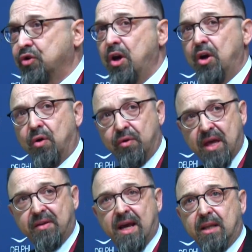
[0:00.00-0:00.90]
On the other
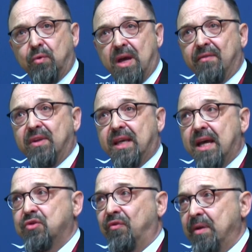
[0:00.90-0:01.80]
hand, we have the case
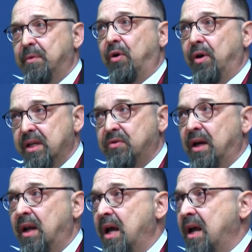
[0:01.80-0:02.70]
of Lebanon and Israel
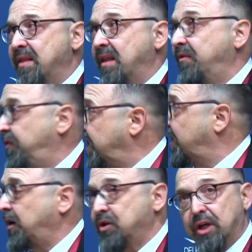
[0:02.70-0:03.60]
that they figured
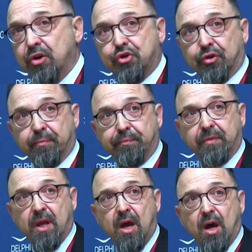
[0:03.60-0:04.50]
out a solution.
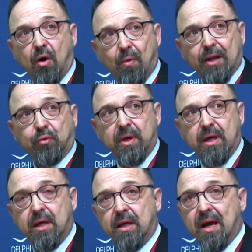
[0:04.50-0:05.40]
What
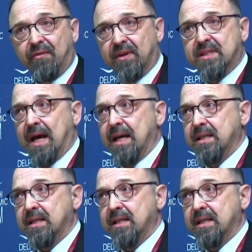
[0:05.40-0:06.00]
we emphasize in